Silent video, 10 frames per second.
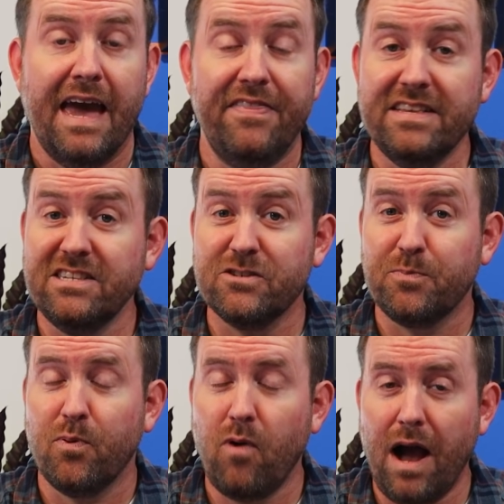And this is
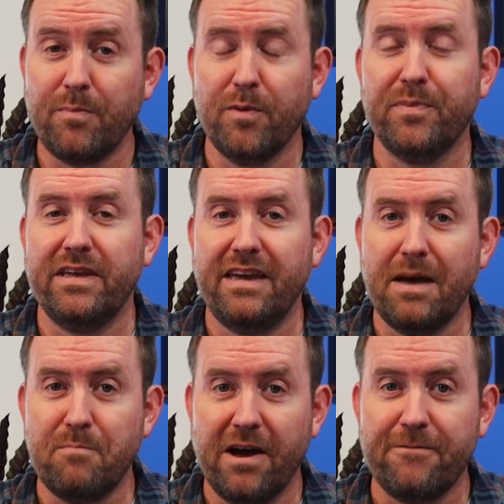probably
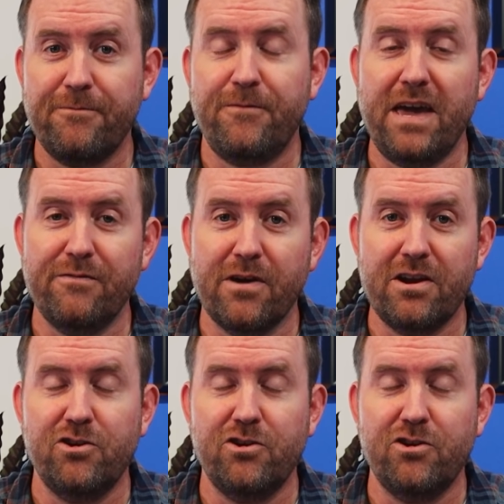my favorite